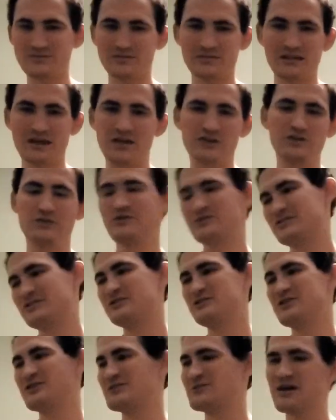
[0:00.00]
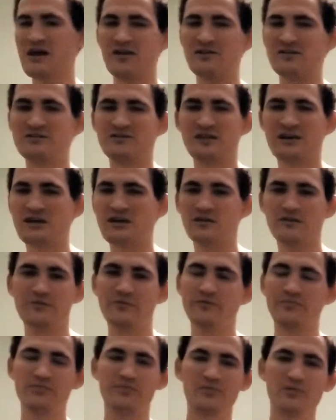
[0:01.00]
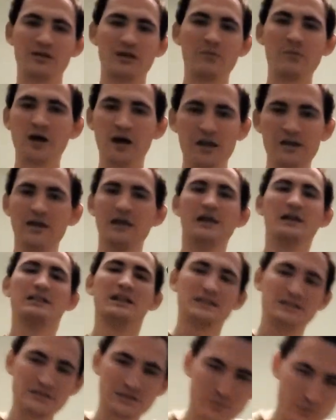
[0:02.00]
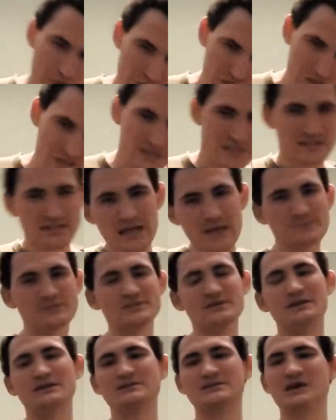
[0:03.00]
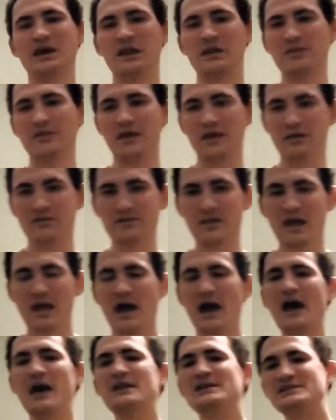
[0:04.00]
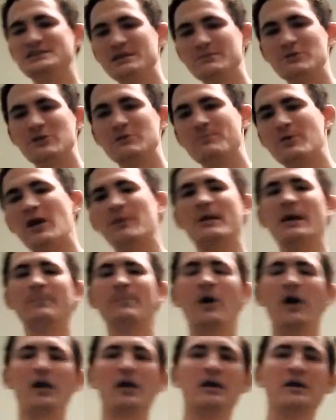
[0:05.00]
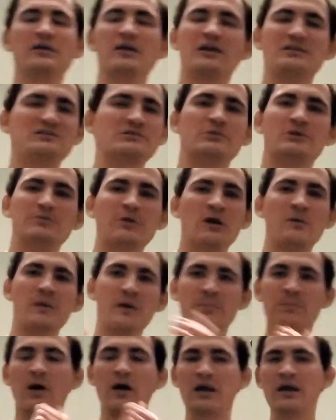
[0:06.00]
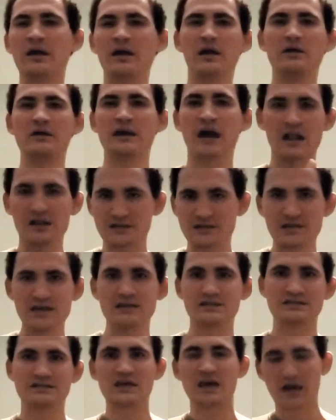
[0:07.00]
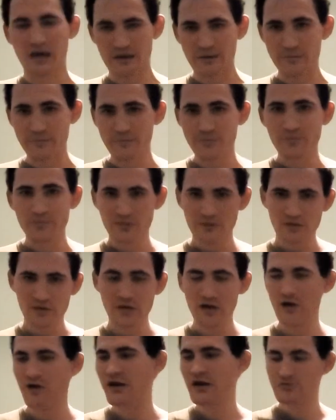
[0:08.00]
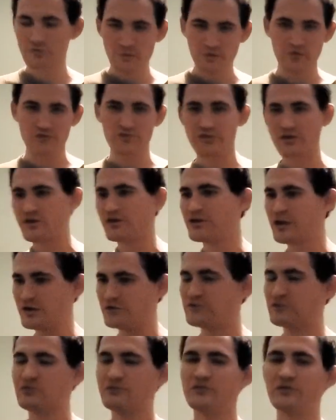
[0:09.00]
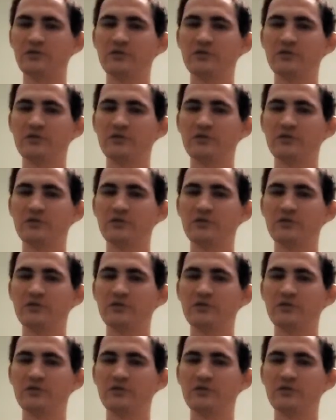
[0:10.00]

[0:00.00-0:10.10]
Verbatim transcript: like you you don't matter, like Come on, let's switch to the Samsung side of things. I had a similar problem. I bought a not similar problem. I bought a, a uh, Galaxy S10. You know, and I switched to the Notes.